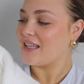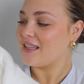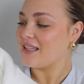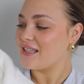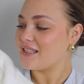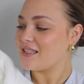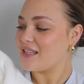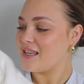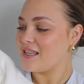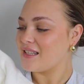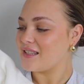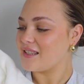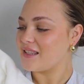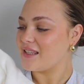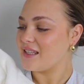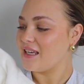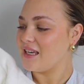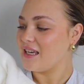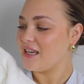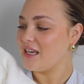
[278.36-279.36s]
And this is
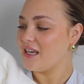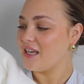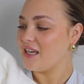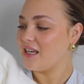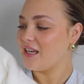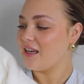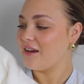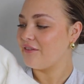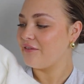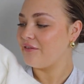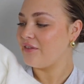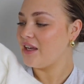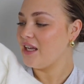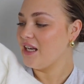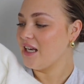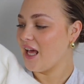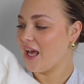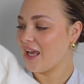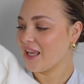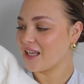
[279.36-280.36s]
the
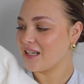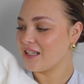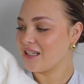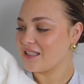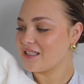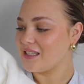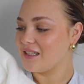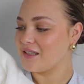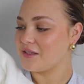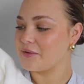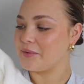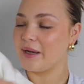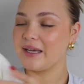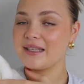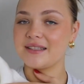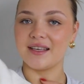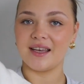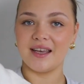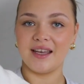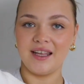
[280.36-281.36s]
V-neck knitted
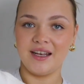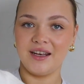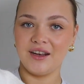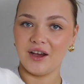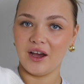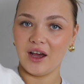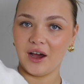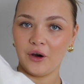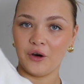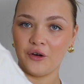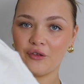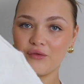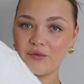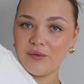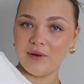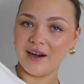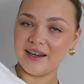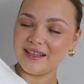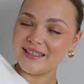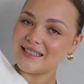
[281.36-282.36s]
sweater in
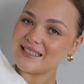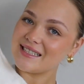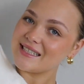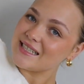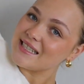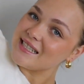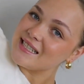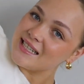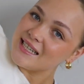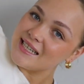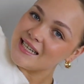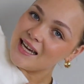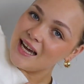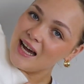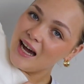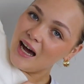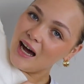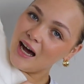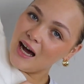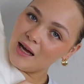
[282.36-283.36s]
off-white.
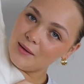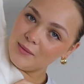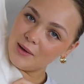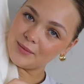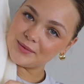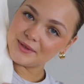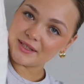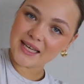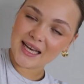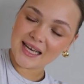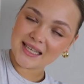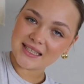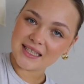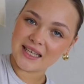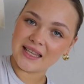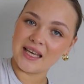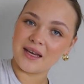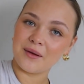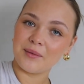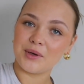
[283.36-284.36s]
I'm obsessed. I
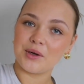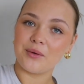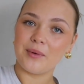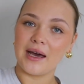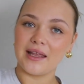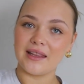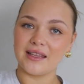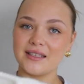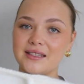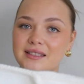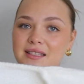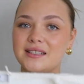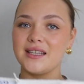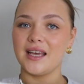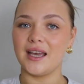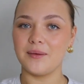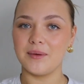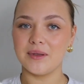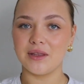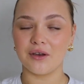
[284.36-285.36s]
think I'm going to wear this
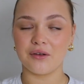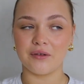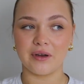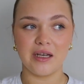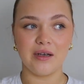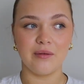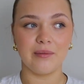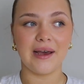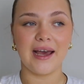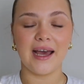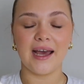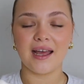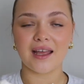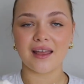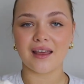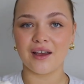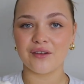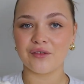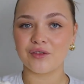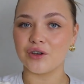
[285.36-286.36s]
today with the green
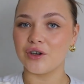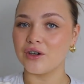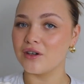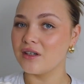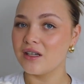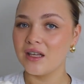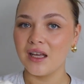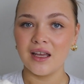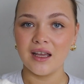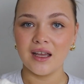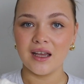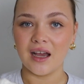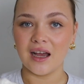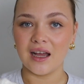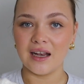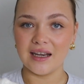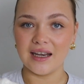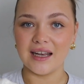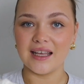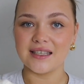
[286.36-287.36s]
bag. I've got
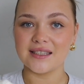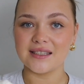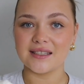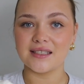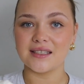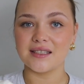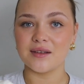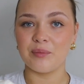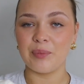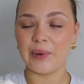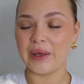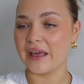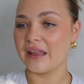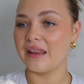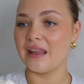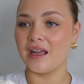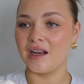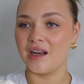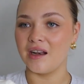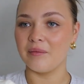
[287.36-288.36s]
a list bigger
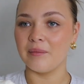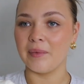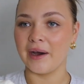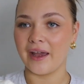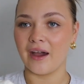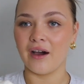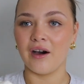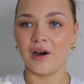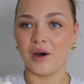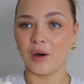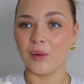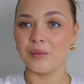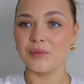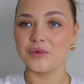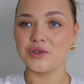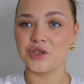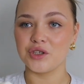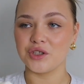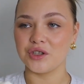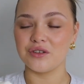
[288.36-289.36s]
than my arm
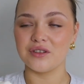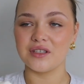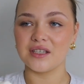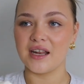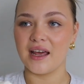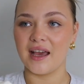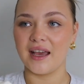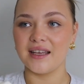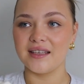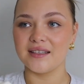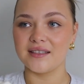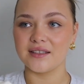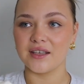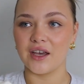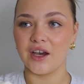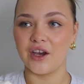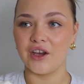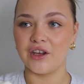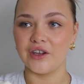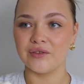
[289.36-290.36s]
to do today,
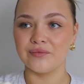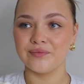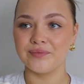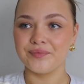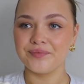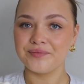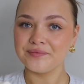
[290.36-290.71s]
so